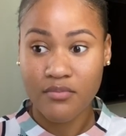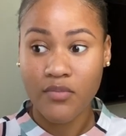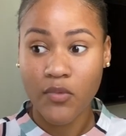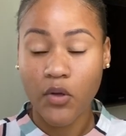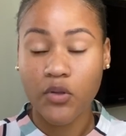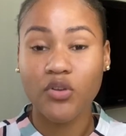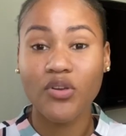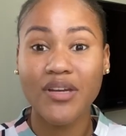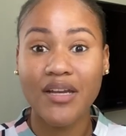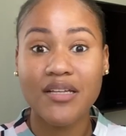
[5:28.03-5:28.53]

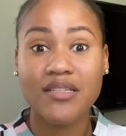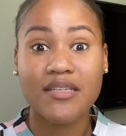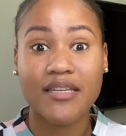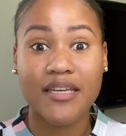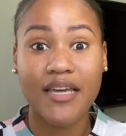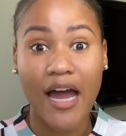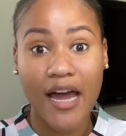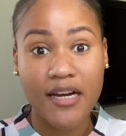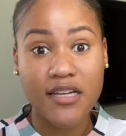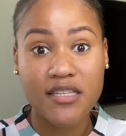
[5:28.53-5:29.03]
you need to
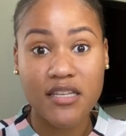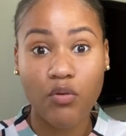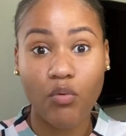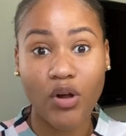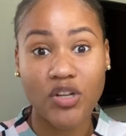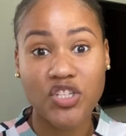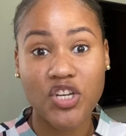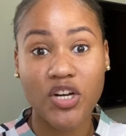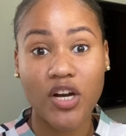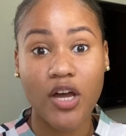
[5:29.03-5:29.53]
cancel
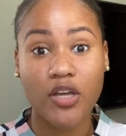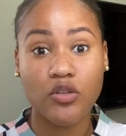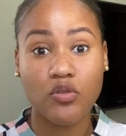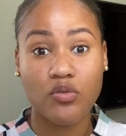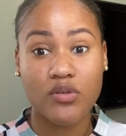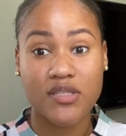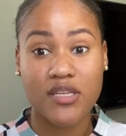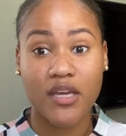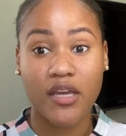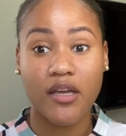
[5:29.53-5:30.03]
what you're not
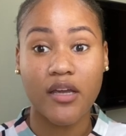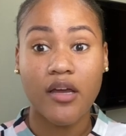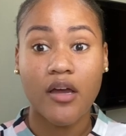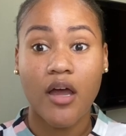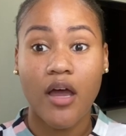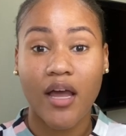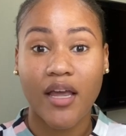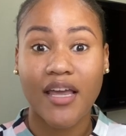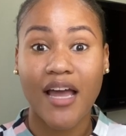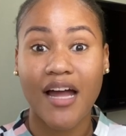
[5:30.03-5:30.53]
using,
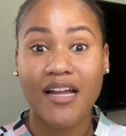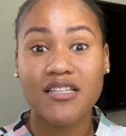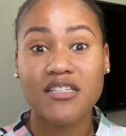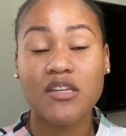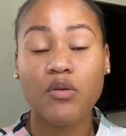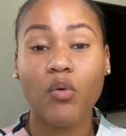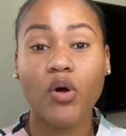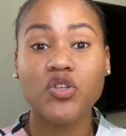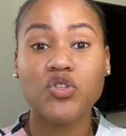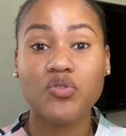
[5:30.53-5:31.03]
cancel
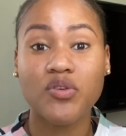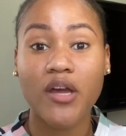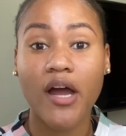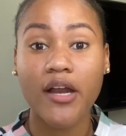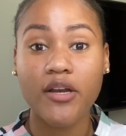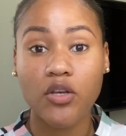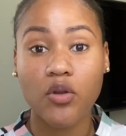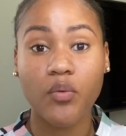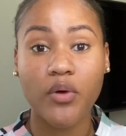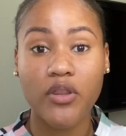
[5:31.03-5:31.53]
what you
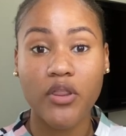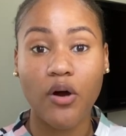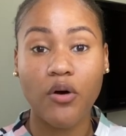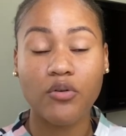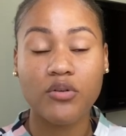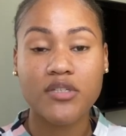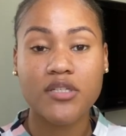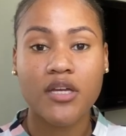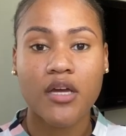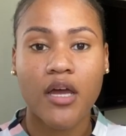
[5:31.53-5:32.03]
can do
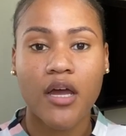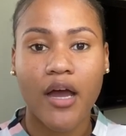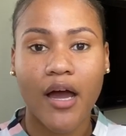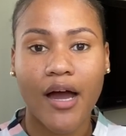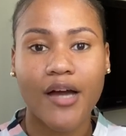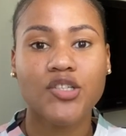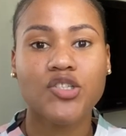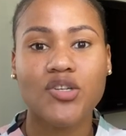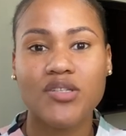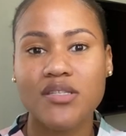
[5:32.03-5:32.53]
without,
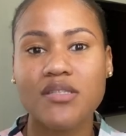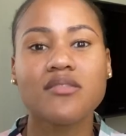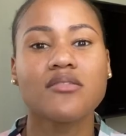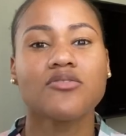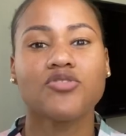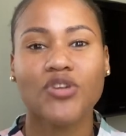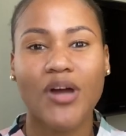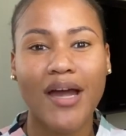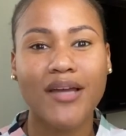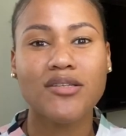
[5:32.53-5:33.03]
and just
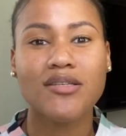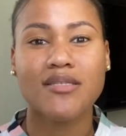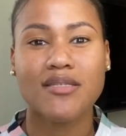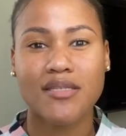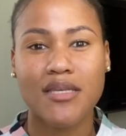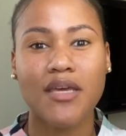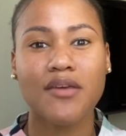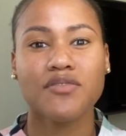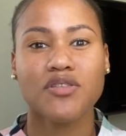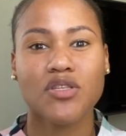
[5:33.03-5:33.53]
try to
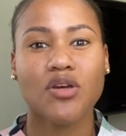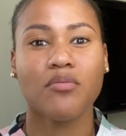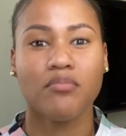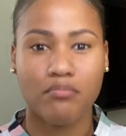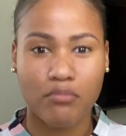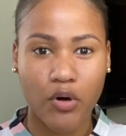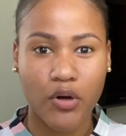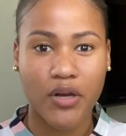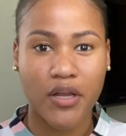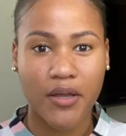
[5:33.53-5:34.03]
save some
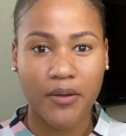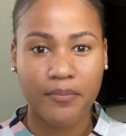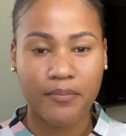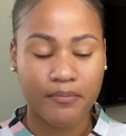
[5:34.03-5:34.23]
money.